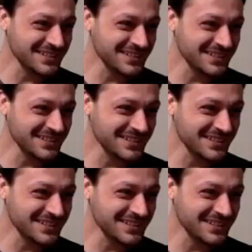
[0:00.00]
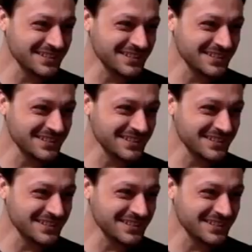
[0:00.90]

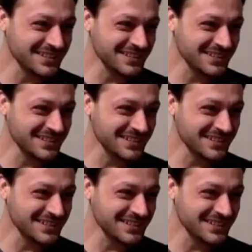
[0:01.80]
[no speech]